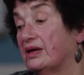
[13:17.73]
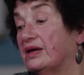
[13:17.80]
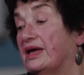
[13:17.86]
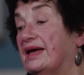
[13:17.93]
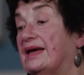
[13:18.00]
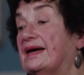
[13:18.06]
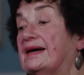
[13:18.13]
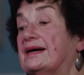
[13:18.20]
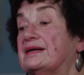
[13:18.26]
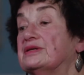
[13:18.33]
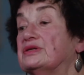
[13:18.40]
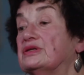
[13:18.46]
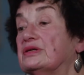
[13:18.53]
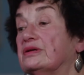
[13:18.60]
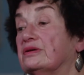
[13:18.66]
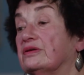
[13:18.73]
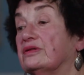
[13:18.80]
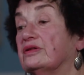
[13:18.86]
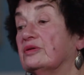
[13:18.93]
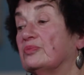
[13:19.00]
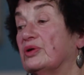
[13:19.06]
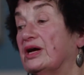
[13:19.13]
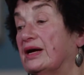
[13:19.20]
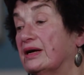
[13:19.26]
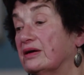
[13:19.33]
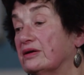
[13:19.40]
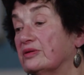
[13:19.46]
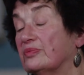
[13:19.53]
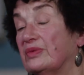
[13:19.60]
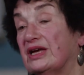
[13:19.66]
And the
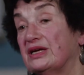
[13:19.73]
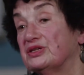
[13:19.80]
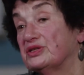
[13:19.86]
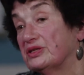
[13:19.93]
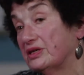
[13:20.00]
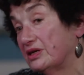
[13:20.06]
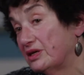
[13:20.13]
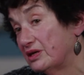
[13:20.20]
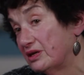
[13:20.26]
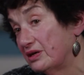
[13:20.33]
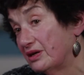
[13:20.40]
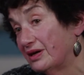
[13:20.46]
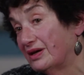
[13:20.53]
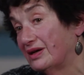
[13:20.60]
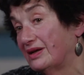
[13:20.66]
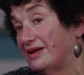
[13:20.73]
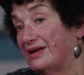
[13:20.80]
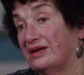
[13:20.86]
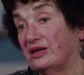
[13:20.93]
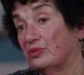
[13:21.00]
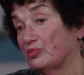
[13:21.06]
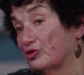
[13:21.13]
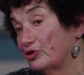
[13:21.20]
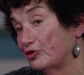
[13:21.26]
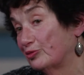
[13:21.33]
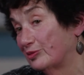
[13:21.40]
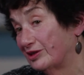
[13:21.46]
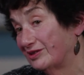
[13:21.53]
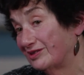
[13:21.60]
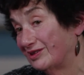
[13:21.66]
parent may see an
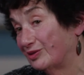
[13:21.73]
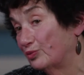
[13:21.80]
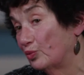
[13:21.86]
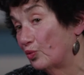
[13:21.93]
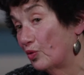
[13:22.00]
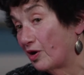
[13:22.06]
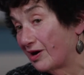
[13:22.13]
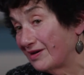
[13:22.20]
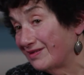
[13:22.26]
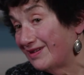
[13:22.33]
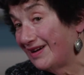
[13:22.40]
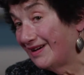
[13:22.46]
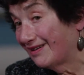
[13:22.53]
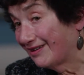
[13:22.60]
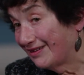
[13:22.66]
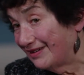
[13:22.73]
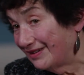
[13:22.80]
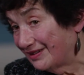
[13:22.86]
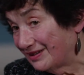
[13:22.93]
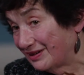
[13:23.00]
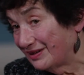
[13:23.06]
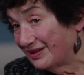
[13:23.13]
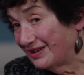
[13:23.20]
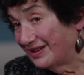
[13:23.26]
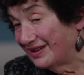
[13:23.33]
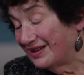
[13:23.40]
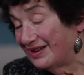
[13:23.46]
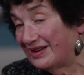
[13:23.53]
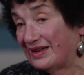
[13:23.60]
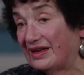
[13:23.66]
improvement in one area,
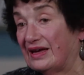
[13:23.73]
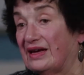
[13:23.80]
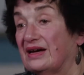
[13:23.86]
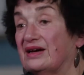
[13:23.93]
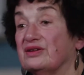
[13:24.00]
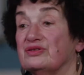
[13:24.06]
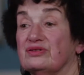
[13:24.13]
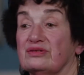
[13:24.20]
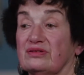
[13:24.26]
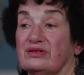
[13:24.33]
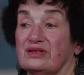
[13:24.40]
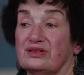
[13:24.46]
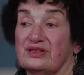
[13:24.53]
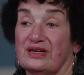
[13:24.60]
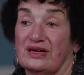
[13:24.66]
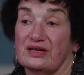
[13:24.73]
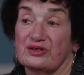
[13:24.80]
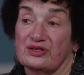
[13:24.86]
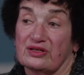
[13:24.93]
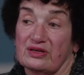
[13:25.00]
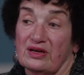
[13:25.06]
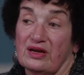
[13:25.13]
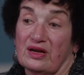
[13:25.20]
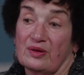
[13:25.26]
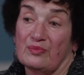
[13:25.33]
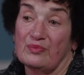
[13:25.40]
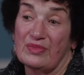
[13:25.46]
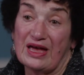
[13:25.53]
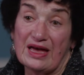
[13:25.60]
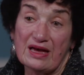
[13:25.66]
and the test
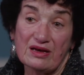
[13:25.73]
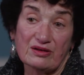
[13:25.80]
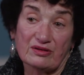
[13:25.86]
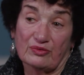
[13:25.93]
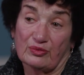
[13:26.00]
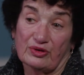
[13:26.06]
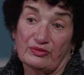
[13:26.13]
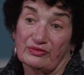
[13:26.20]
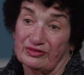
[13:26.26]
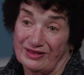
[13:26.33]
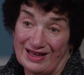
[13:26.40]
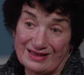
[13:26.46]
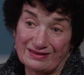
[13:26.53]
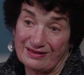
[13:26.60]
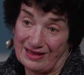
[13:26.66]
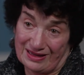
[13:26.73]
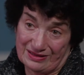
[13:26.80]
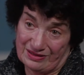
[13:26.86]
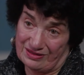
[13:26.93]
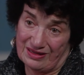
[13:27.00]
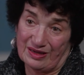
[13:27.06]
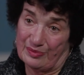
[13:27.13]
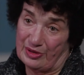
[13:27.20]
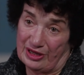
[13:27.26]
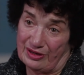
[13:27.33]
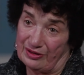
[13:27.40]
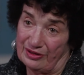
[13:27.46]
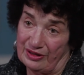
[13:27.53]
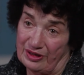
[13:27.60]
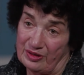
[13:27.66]
may reflect that same
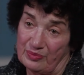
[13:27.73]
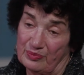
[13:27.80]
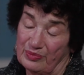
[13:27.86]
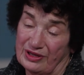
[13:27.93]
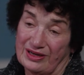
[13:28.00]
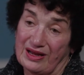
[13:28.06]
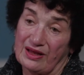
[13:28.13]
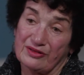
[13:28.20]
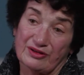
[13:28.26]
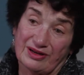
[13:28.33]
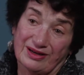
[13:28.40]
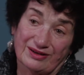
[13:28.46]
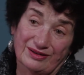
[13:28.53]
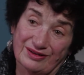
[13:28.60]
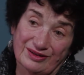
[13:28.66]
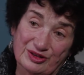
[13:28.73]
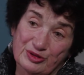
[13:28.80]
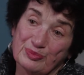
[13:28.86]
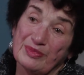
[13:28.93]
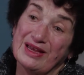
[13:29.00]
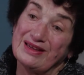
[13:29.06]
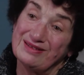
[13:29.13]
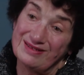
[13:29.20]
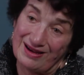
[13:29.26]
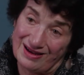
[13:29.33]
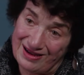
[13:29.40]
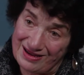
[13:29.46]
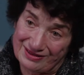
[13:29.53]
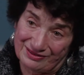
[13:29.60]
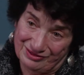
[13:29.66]
area, but other areas may
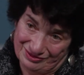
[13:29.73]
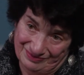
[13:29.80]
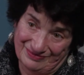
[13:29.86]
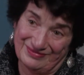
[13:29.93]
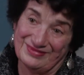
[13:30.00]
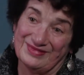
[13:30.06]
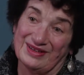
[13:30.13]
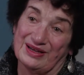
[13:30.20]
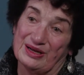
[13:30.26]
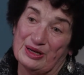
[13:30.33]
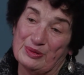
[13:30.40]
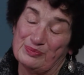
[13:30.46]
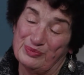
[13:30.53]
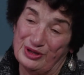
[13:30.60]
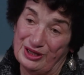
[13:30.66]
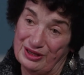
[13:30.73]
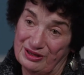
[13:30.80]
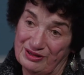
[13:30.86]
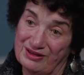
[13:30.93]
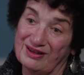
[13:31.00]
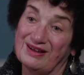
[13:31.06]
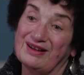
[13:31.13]
not be